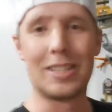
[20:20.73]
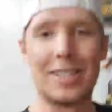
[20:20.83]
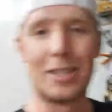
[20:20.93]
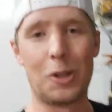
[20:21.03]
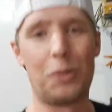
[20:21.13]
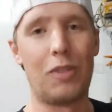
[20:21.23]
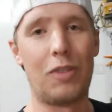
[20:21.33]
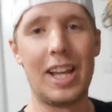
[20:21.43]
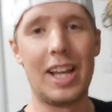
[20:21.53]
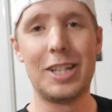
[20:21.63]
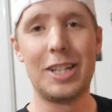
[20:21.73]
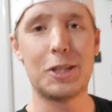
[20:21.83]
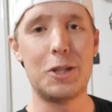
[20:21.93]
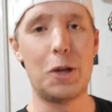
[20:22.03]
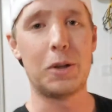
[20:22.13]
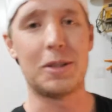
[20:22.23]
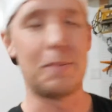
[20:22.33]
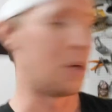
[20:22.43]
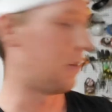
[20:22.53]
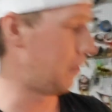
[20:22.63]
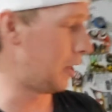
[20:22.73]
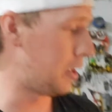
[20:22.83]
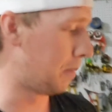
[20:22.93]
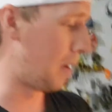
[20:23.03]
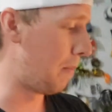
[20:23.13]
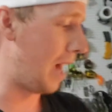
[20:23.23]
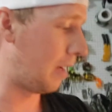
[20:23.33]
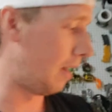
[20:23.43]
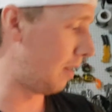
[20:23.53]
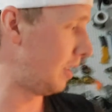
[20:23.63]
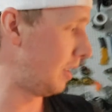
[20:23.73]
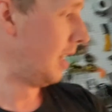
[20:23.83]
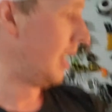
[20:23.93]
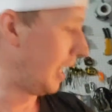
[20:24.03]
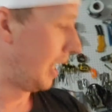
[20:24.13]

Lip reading: this is so funny, I just noticed the beer fridge in my background, and